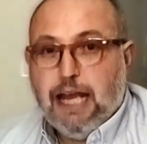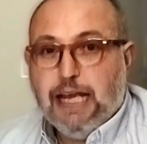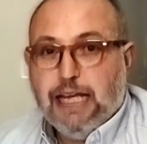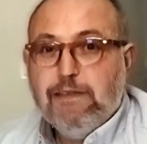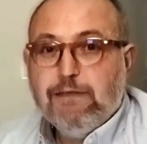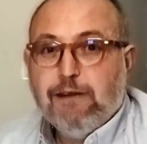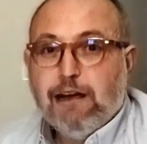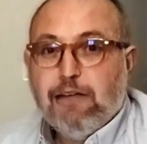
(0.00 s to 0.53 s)

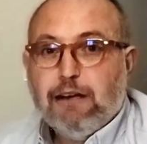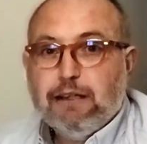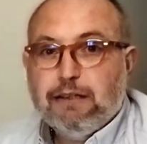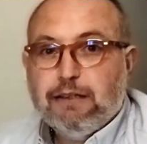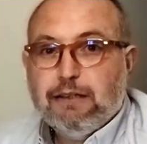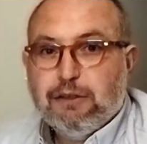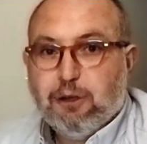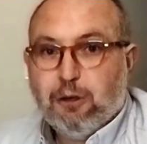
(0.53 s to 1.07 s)
If I want
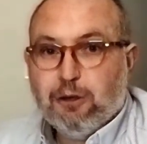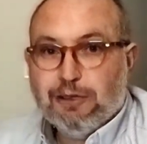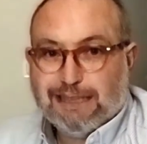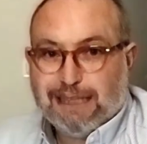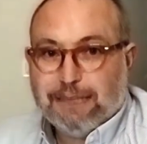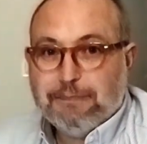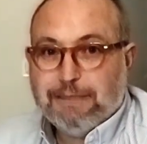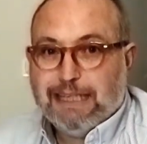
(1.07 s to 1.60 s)
to talk
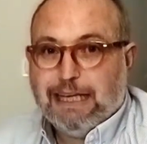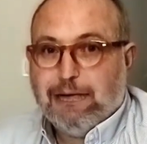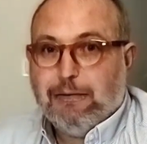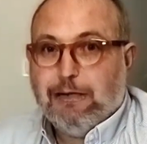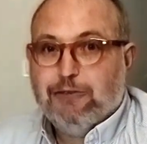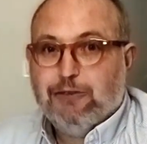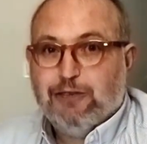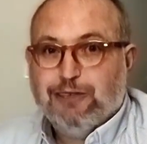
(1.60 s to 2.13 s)
something
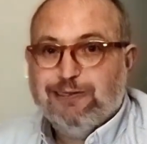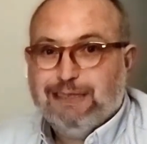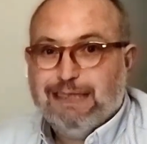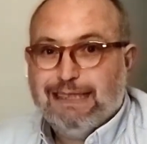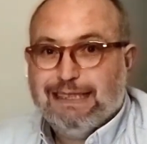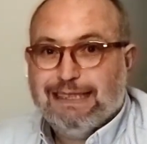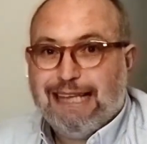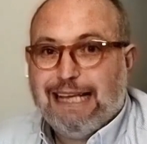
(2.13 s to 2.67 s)
about using
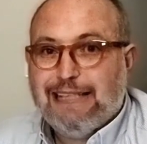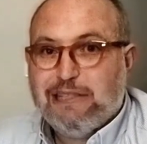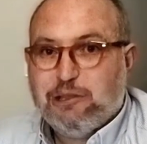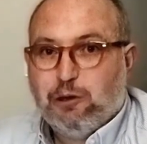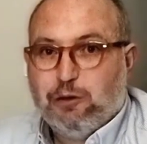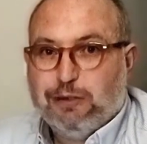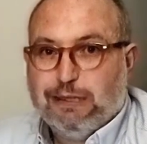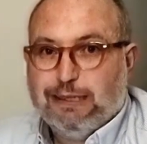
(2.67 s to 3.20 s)

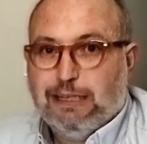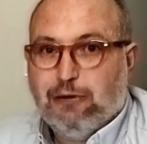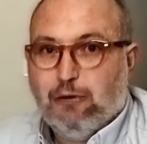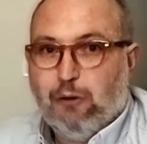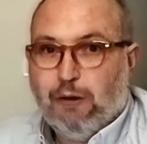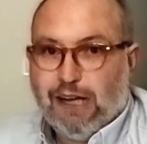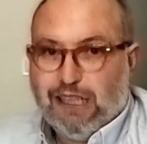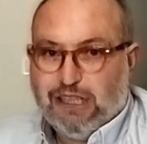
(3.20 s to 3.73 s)
sensors in
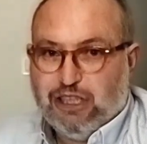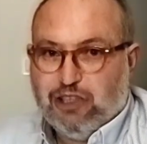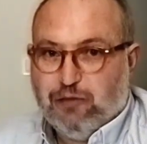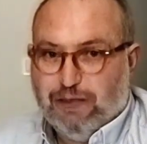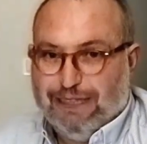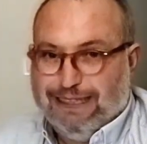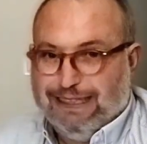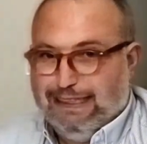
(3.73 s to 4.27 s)
aquaculture
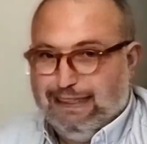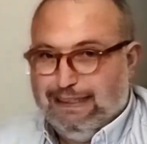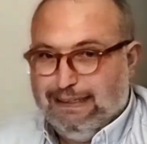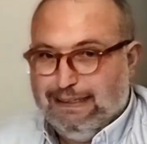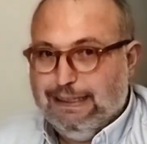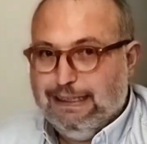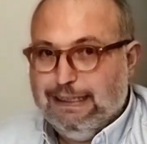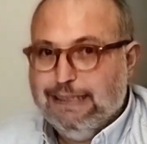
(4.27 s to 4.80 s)

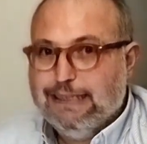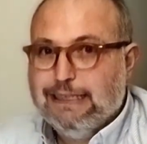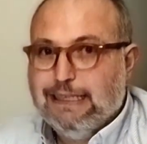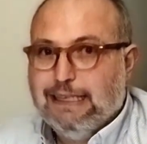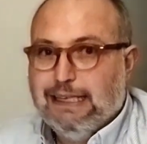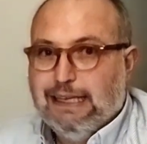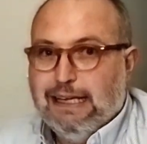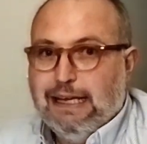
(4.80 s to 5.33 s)
facilities,
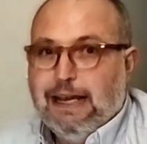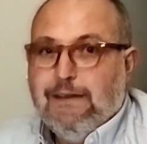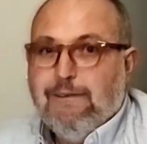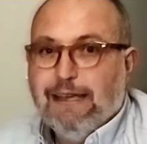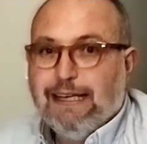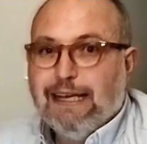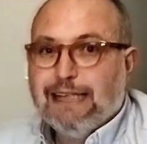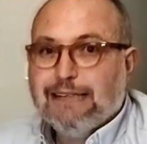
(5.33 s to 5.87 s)

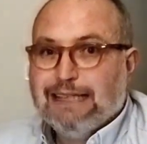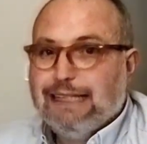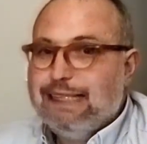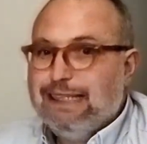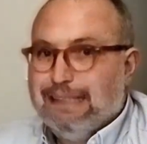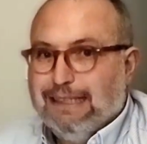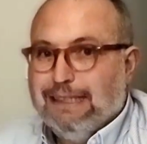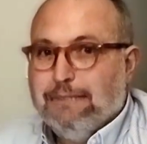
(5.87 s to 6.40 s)
we can say
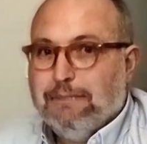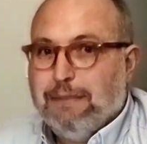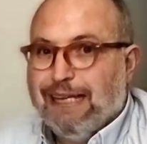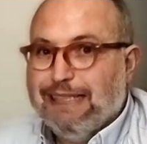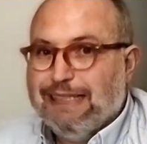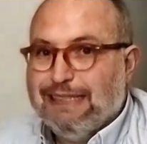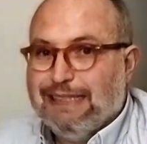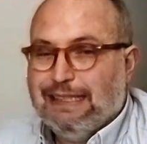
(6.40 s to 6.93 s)
it
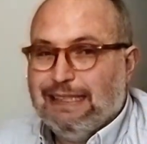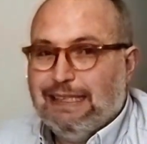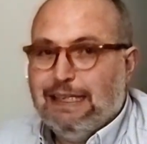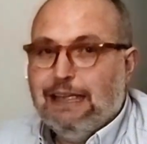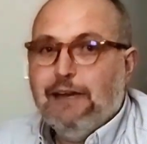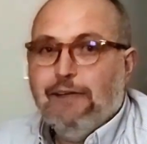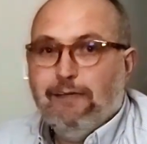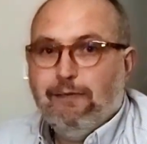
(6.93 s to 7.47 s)

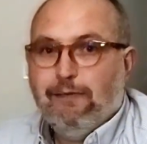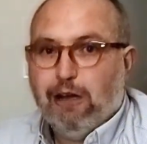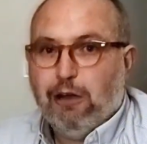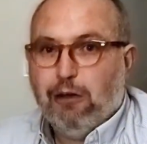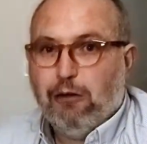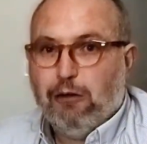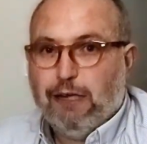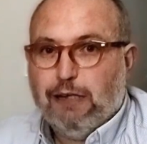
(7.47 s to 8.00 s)
basically
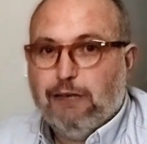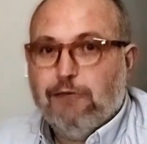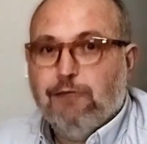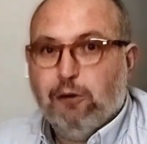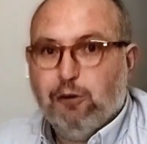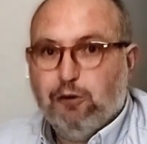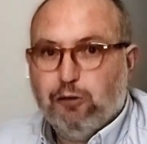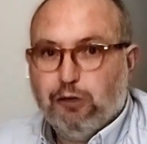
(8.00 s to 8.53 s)
following
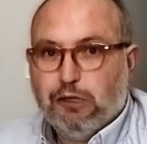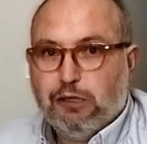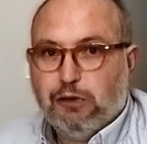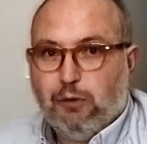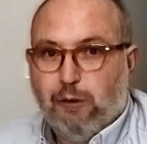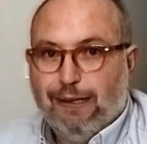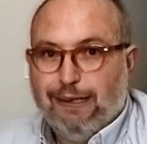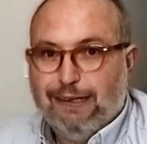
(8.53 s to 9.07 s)
water
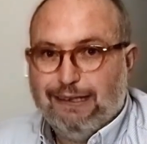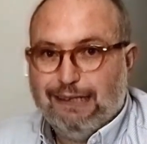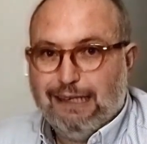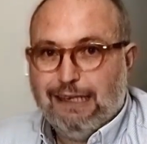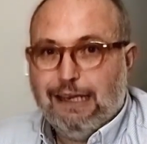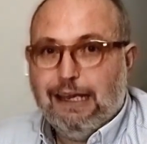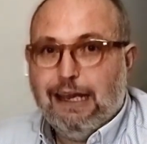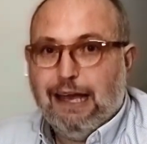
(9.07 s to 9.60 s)

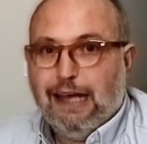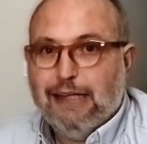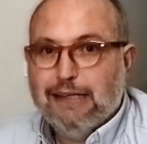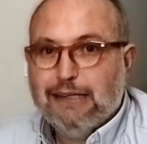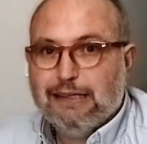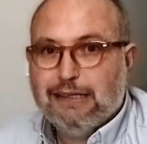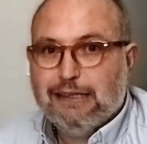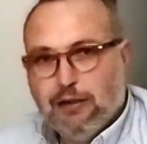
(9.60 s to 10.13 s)
quality
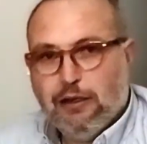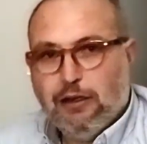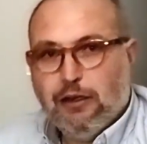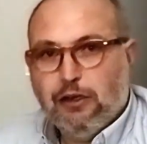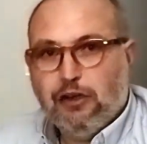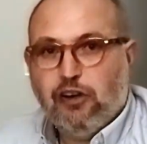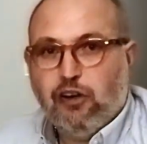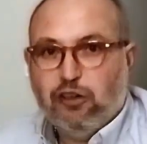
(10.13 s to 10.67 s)
and
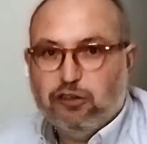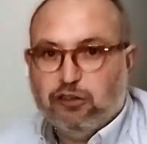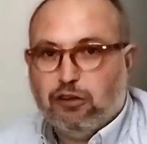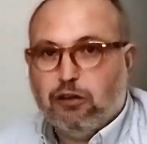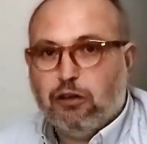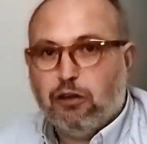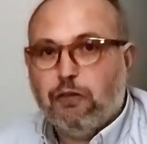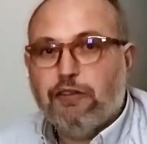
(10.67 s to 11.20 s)

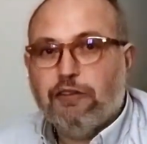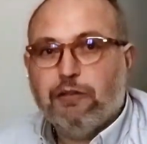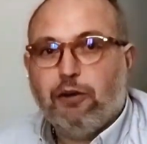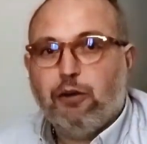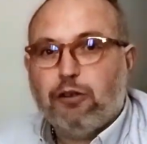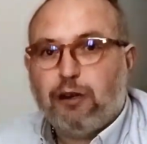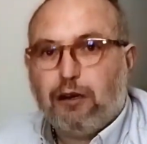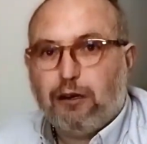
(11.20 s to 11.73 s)
control of the
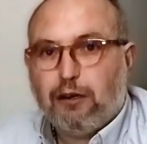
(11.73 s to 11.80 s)
water.